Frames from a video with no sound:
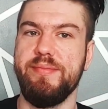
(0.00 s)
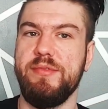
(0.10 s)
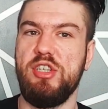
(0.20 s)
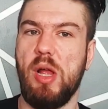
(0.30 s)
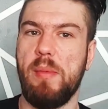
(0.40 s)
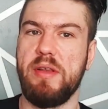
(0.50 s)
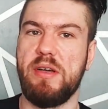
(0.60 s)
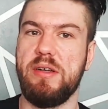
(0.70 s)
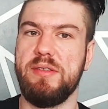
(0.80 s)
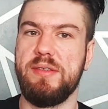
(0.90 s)
Do you like my
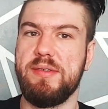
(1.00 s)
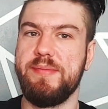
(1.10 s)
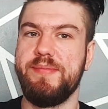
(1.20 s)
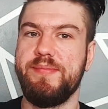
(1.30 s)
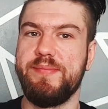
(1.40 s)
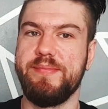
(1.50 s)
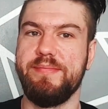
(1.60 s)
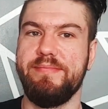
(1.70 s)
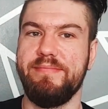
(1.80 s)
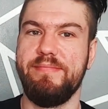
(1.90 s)
dance?
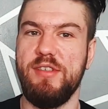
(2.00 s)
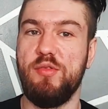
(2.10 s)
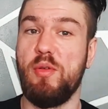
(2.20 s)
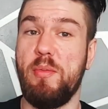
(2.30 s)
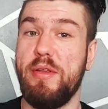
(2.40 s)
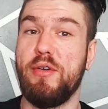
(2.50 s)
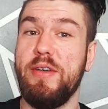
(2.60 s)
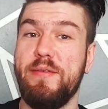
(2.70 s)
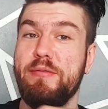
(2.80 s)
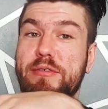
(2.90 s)
You've probably not
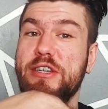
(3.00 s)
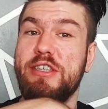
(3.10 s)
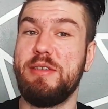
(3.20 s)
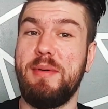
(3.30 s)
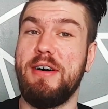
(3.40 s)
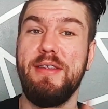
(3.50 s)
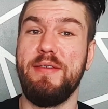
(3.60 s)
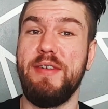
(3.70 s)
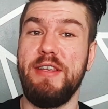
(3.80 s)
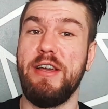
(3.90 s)
even reached this part of the
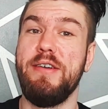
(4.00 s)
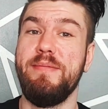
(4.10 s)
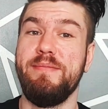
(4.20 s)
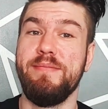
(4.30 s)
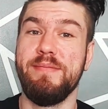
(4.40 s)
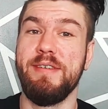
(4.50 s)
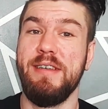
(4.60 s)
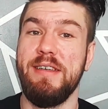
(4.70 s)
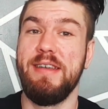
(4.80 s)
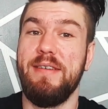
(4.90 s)
video.
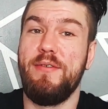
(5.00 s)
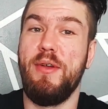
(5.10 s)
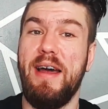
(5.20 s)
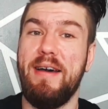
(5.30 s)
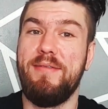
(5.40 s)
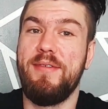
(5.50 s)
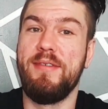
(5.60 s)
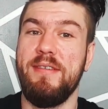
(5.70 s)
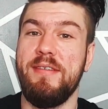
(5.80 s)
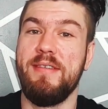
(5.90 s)
If you have,
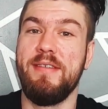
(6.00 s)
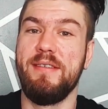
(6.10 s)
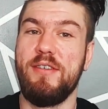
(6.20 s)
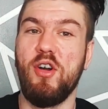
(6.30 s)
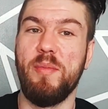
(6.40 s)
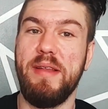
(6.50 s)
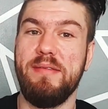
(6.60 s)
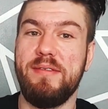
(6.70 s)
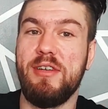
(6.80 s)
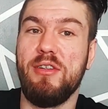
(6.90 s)
comment
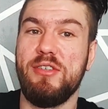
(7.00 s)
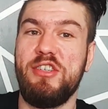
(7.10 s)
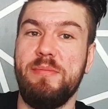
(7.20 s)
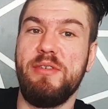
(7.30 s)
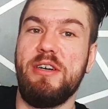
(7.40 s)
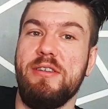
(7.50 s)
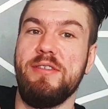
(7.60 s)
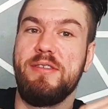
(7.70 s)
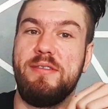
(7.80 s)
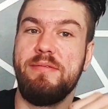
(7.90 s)
dance gym
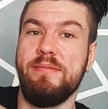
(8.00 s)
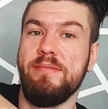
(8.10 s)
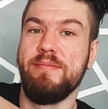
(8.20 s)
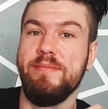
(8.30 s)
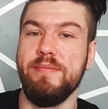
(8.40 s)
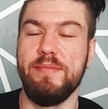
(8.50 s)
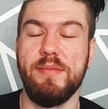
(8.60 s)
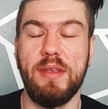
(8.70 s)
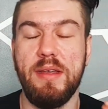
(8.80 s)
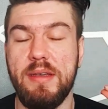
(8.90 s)
dance.
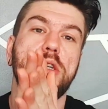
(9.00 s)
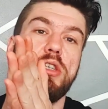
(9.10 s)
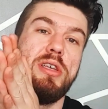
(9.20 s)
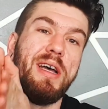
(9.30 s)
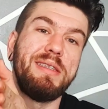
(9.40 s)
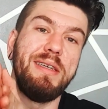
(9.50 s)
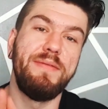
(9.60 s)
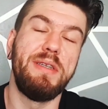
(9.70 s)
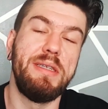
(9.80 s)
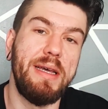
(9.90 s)
So that's it
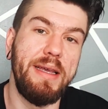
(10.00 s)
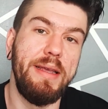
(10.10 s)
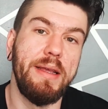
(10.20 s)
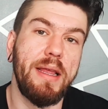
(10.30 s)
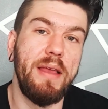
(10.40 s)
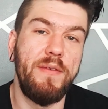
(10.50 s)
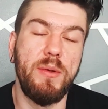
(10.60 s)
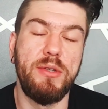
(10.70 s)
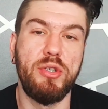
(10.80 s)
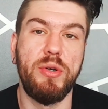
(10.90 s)
for today. If you
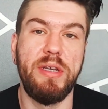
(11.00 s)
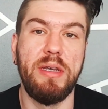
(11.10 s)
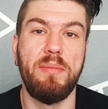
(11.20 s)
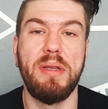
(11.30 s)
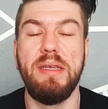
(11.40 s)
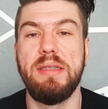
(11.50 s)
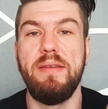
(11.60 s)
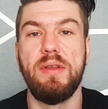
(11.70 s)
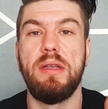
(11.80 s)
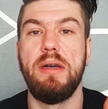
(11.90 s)
enjoyed it, please leave
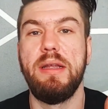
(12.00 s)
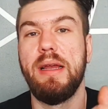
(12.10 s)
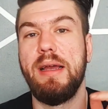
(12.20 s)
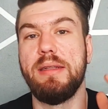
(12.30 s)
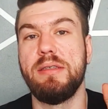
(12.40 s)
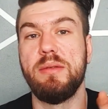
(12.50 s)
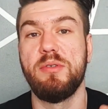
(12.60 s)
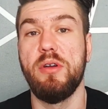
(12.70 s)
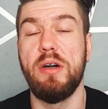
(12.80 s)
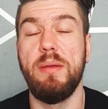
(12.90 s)
a like and
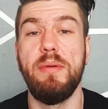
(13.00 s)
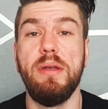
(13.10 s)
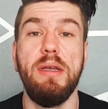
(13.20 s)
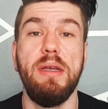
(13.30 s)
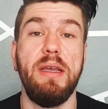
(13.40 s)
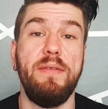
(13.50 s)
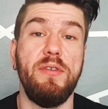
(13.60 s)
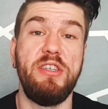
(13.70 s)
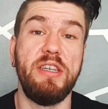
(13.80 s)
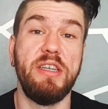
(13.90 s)
subscribe. If you
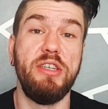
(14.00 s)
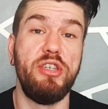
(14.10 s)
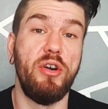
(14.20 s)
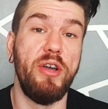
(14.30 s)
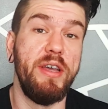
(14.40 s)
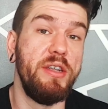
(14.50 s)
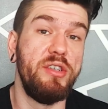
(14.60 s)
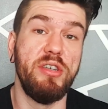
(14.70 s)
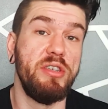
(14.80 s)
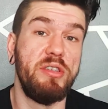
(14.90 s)
didn't enjoy it,
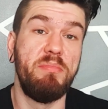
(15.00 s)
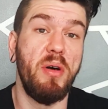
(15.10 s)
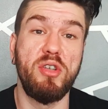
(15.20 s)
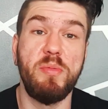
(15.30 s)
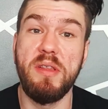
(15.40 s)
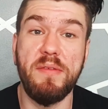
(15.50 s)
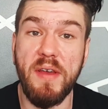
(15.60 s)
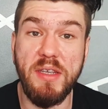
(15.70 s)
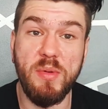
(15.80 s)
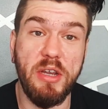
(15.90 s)
just punch me in the
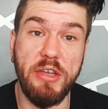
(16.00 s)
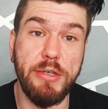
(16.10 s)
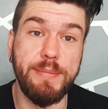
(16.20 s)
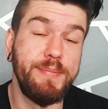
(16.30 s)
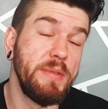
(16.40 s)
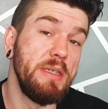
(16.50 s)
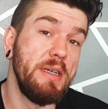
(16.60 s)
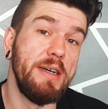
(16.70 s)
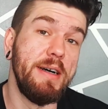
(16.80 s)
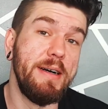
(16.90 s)
face, why don't you?
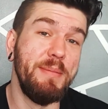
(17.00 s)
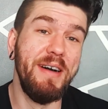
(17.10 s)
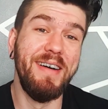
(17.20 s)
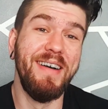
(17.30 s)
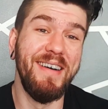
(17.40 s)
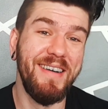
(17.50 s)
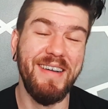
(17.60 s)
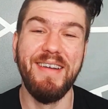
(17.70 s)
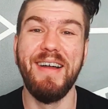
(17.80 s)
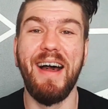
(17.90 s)

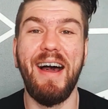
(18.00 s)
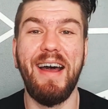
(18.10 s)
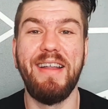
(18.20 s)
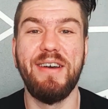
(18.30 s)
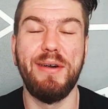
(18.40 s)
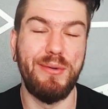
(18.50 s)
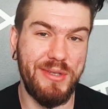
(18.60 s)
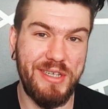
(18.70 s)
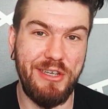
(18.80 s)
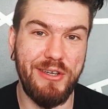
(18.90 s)
And I will
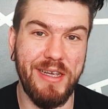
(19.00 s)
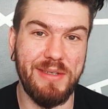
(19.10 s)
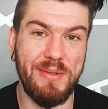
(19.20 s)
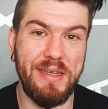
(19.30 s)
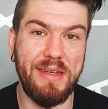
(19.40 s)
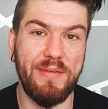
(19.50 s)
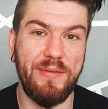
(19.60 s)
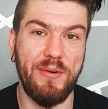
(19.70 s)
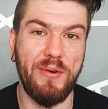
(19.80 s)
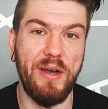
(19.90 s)
see you next week
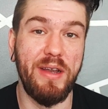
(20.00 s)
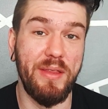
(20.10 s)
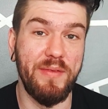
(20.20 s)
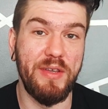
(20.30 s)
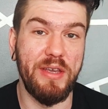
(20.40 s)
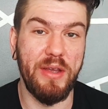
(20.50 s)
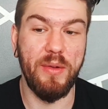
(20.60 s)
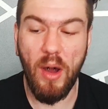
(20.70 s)
for another video.